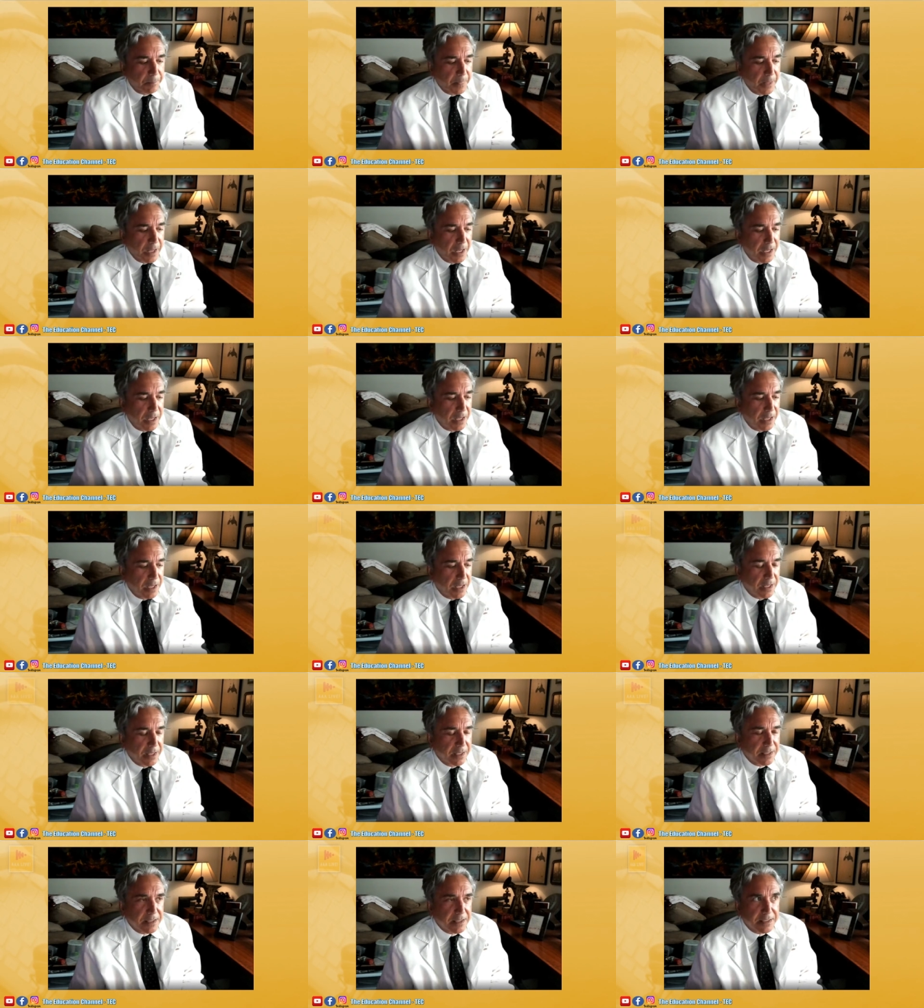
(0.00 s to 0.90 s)

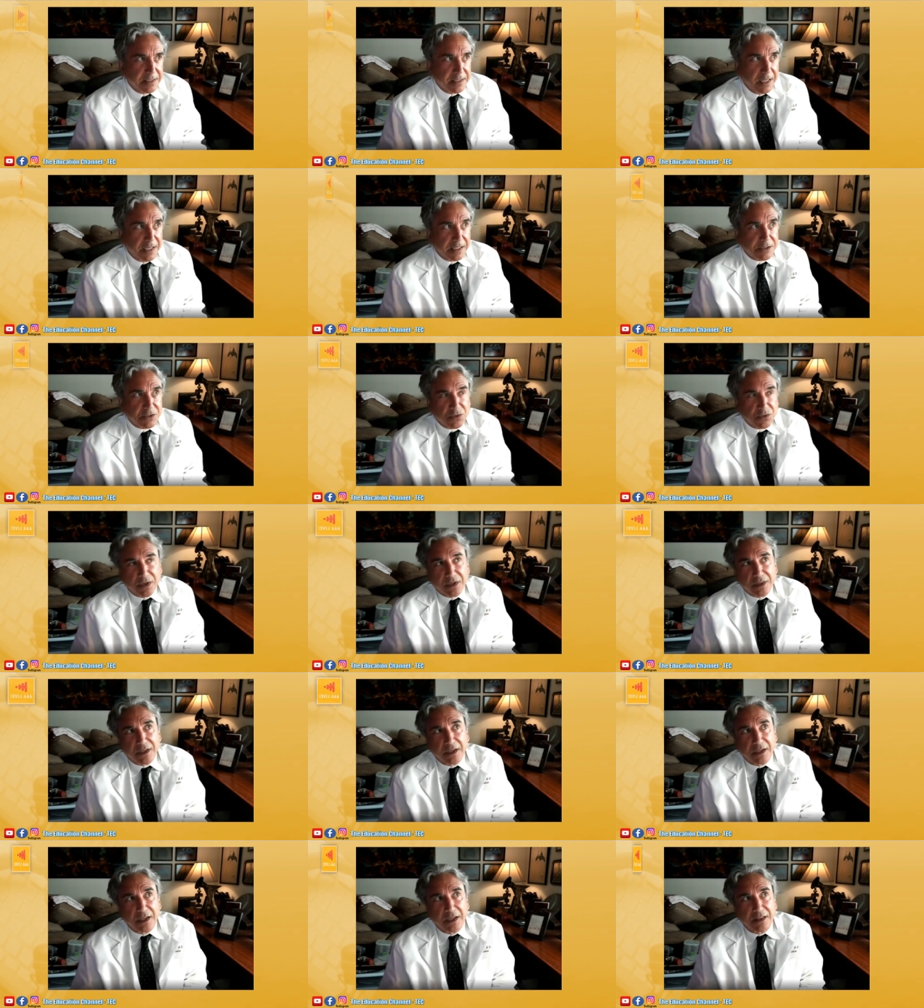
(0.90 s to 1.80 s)
that sort of
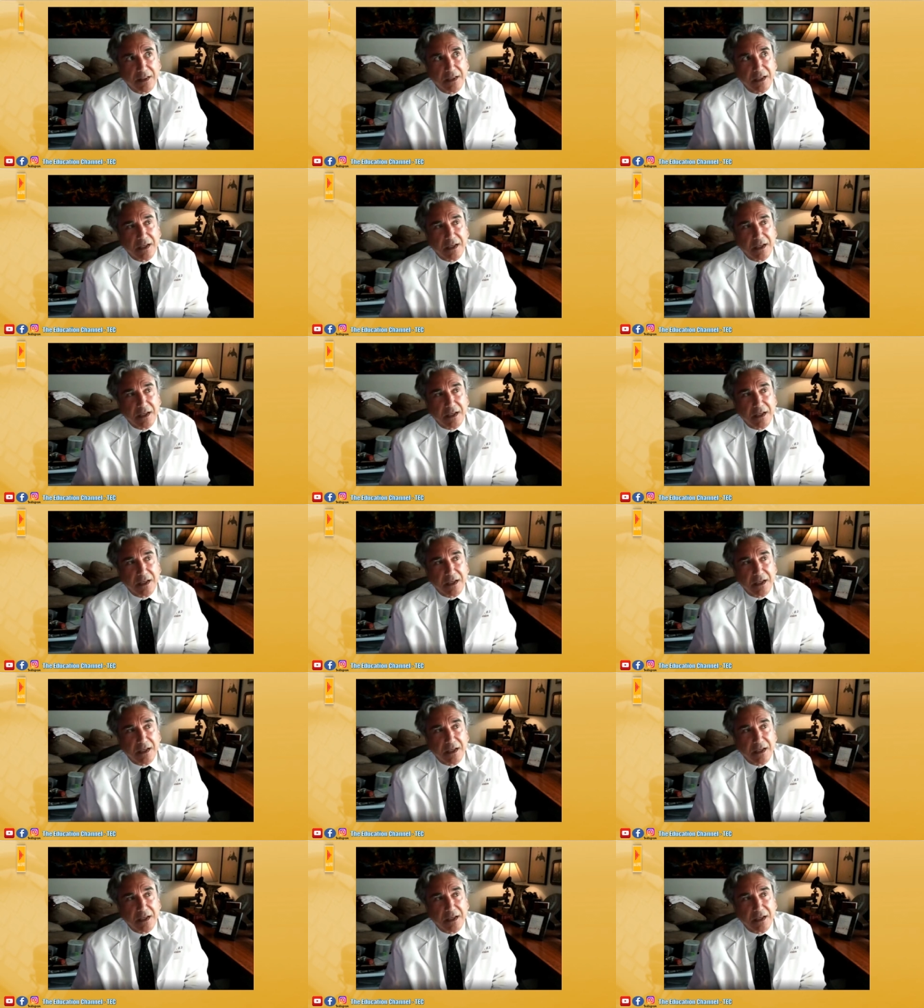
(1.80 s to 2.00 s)
thing. And